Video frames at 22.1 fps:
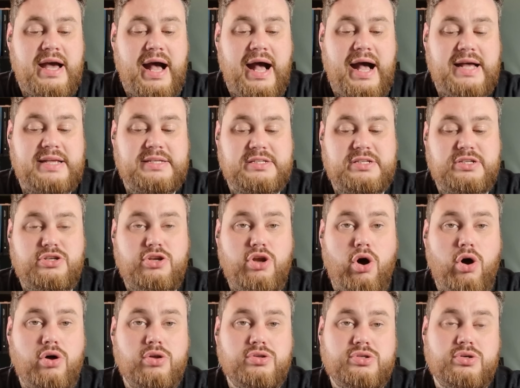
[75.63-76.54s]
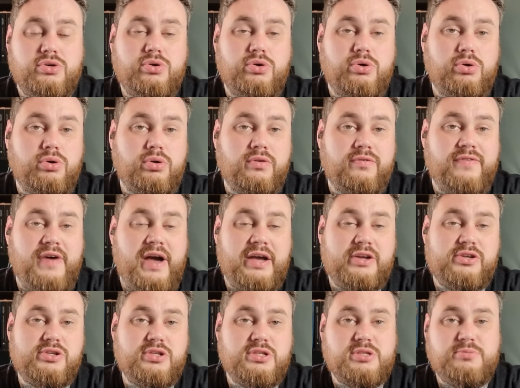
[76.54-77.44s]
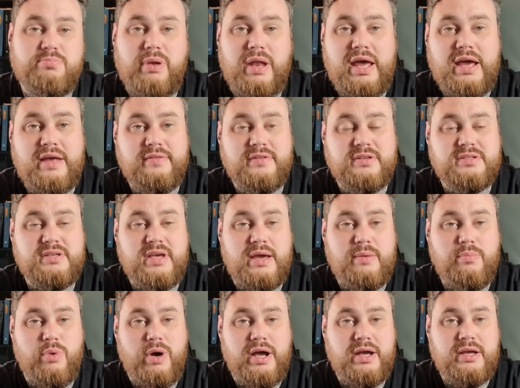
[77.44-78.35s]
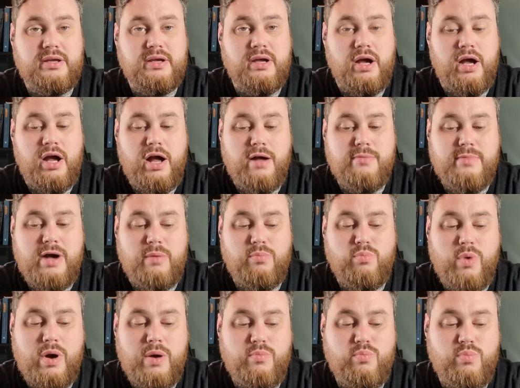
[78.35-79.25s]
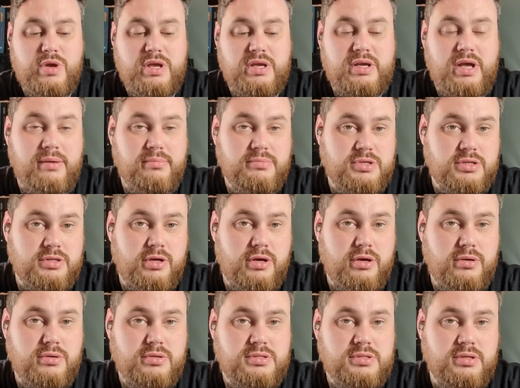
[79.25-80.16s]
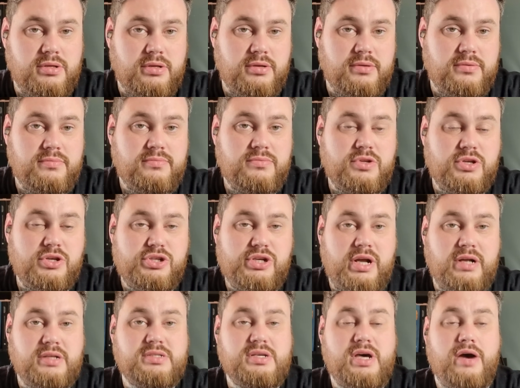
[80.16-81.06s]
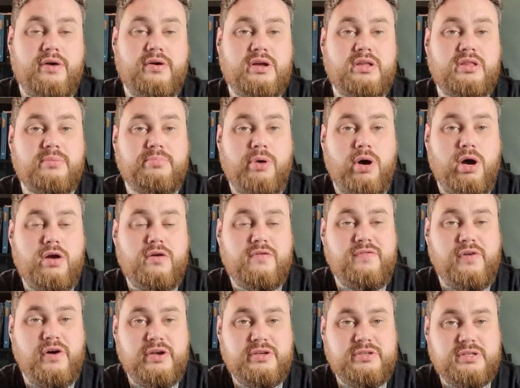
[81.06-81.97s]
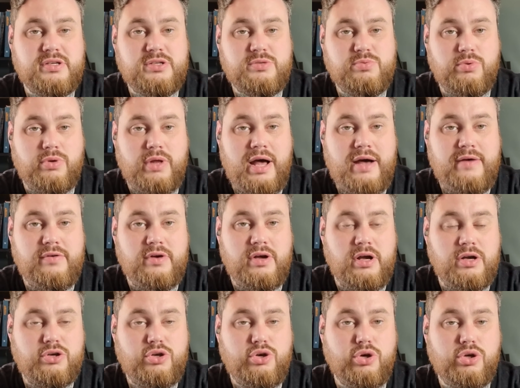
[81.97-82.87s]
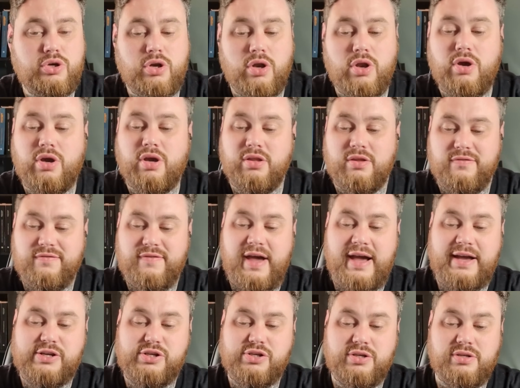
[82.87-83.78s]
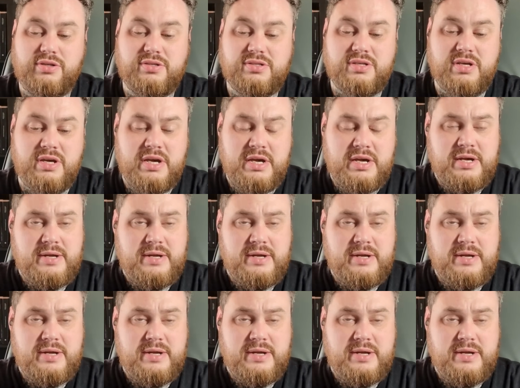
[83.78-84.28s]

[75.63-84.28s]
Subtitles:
as not all factions play in the same way. And when we come to those, the Shaltari and the Bioficers, we'll have a good look at the factions,